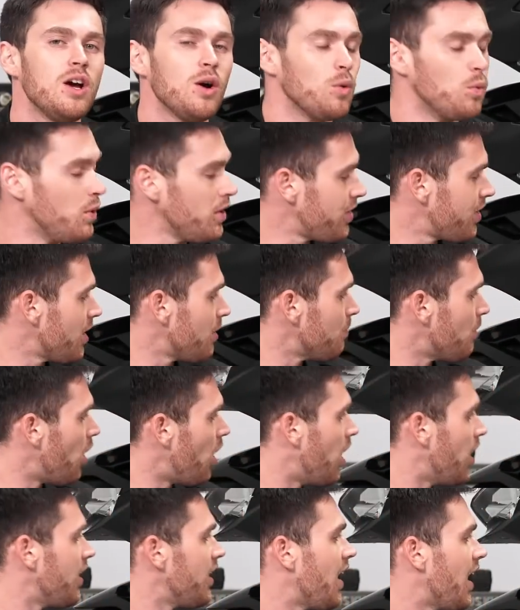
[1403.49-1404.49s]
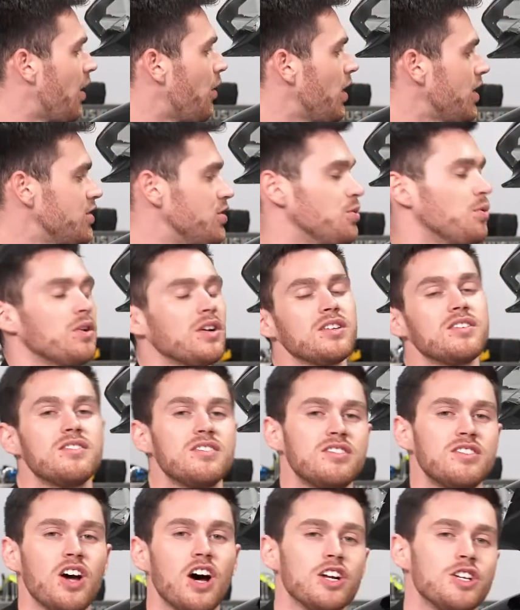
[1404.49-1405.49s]
With them on now, I do want to
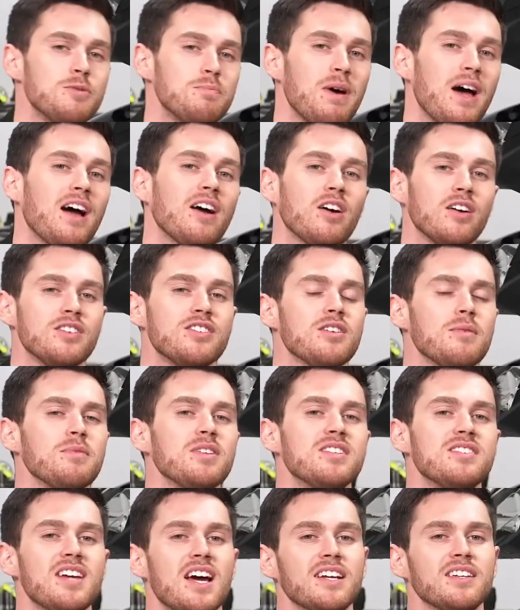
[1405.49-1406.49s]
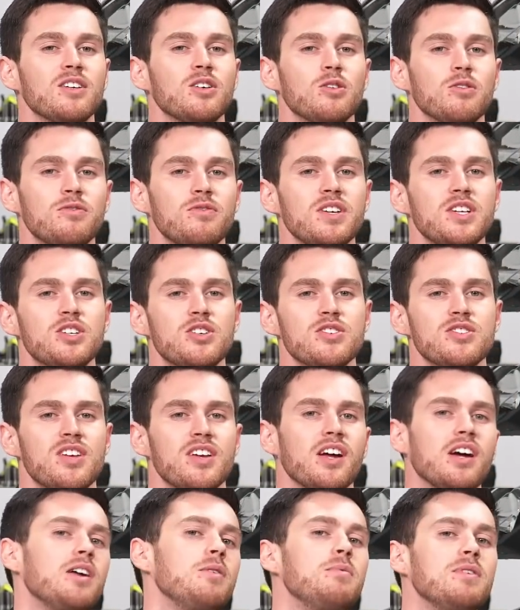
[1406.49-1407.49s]
touch back on some of the technical features that
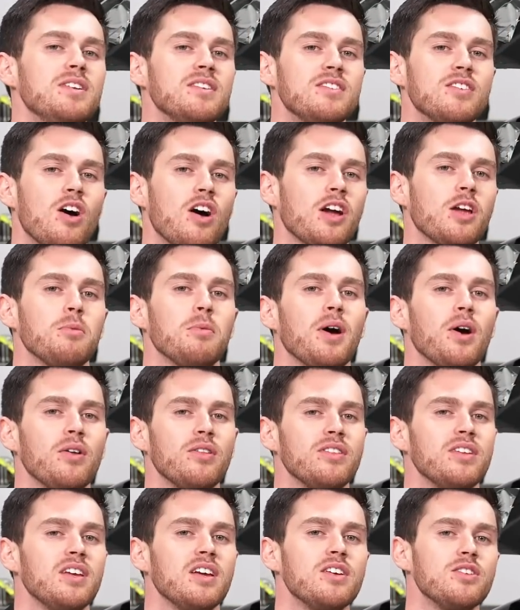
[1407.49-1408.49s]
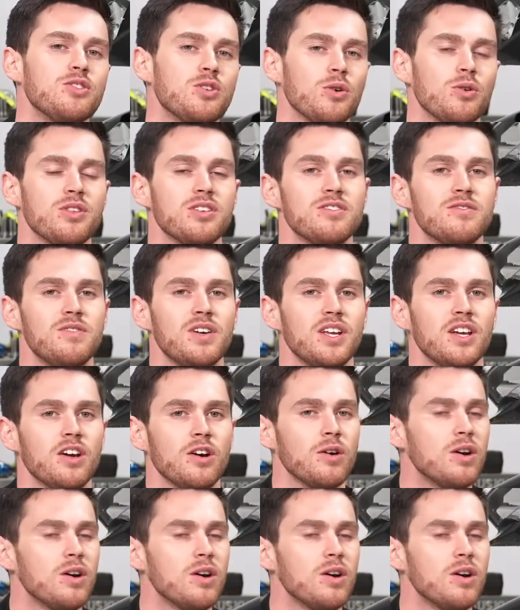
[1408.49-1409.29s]
I had been talking about in the intro of this video.